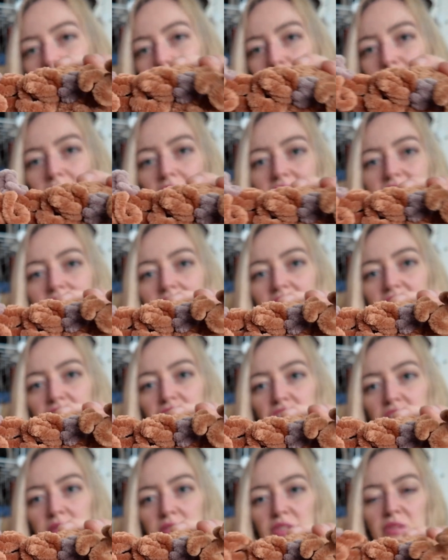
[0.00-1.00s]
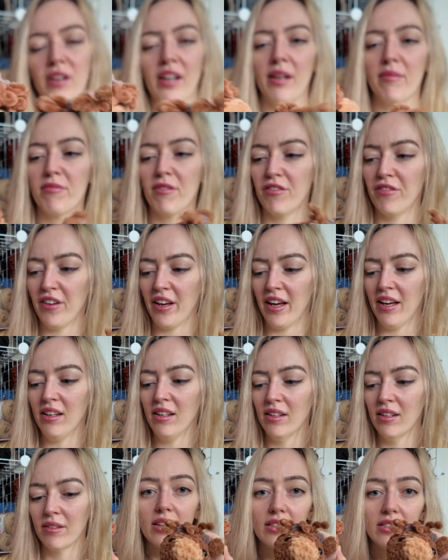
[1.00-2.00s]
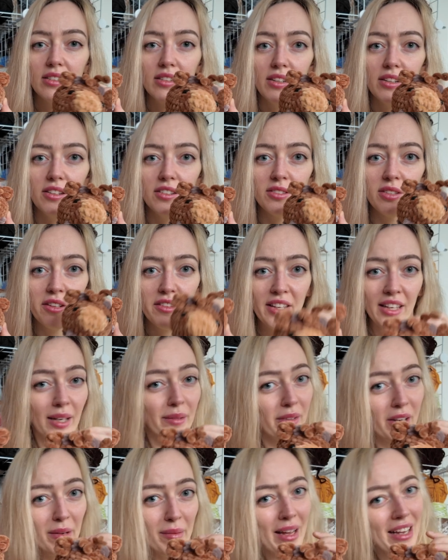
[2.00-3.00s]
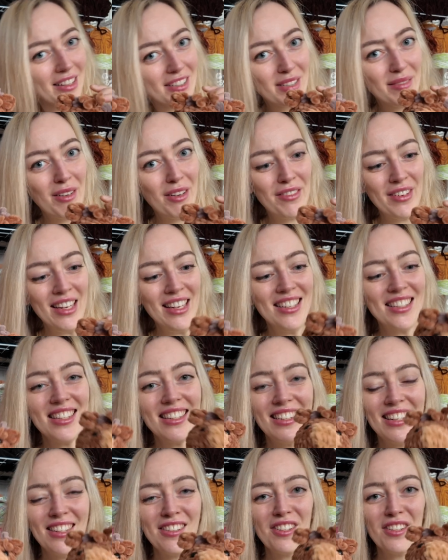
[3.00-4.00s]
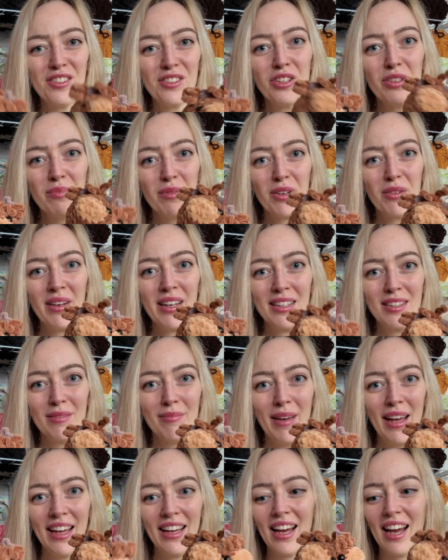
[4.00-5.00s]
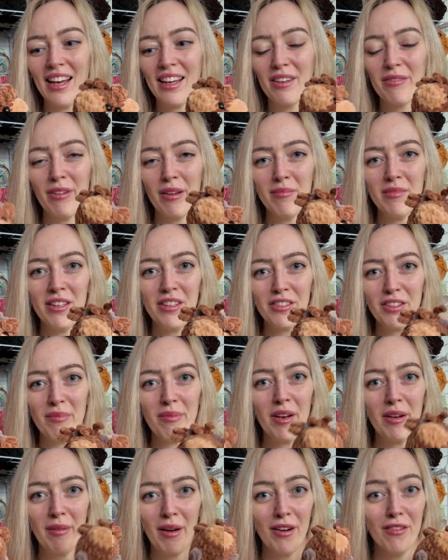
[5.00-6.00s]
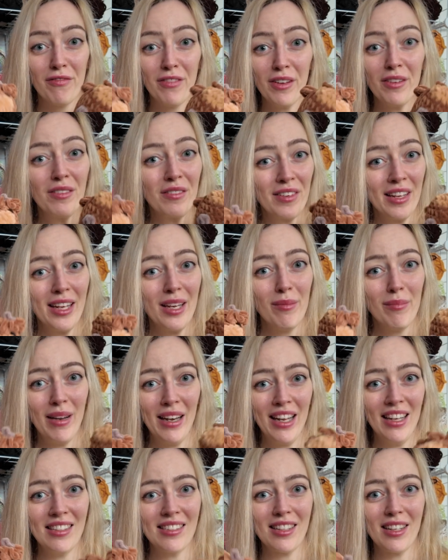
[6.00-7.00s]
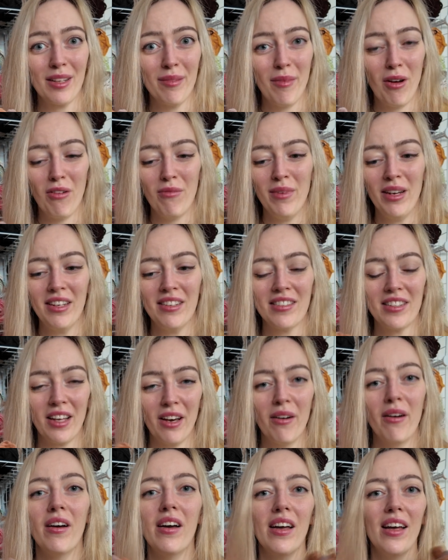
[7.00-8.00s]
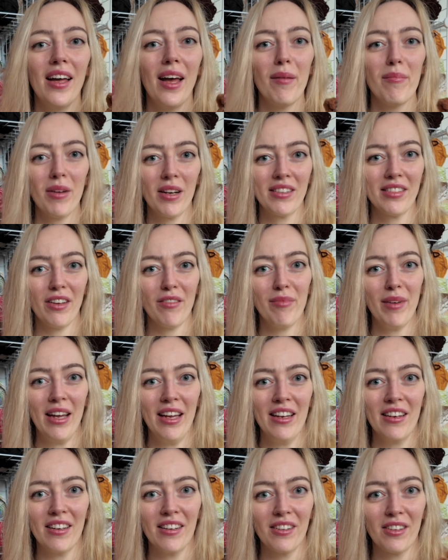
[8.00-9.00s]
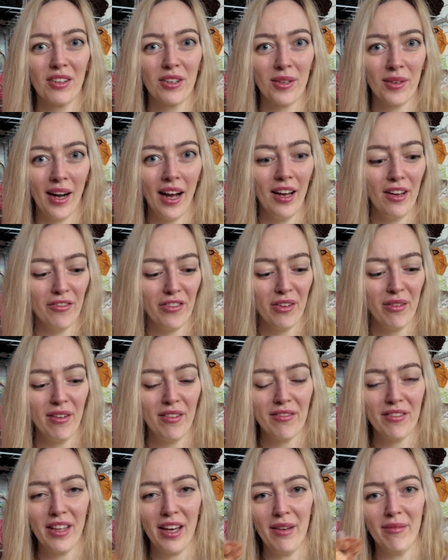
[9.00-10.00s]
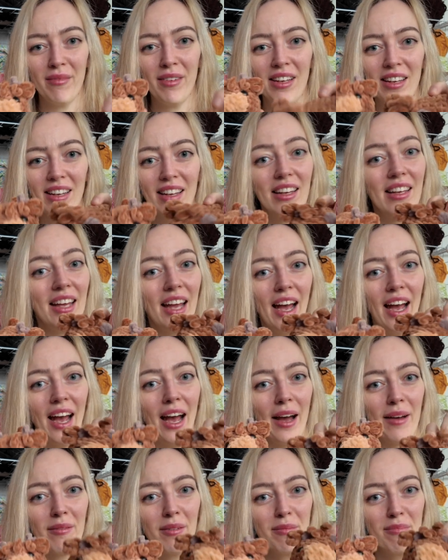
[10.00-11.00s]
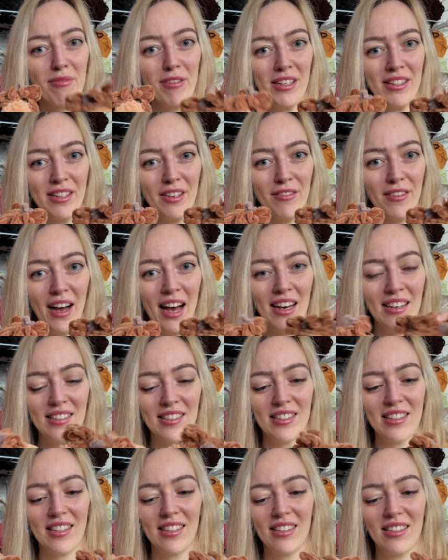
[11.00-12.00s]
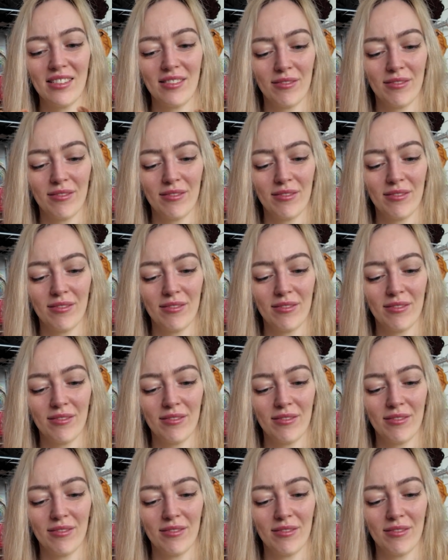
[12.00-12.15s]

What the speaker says: I'm not entirely sure which one I prefer, so I think I'm going to make some of each. These are super quick to make. I can whip these up in about 15 minutes at the moment, so because I've made quite a few of them, yeah, I'm pretty fast.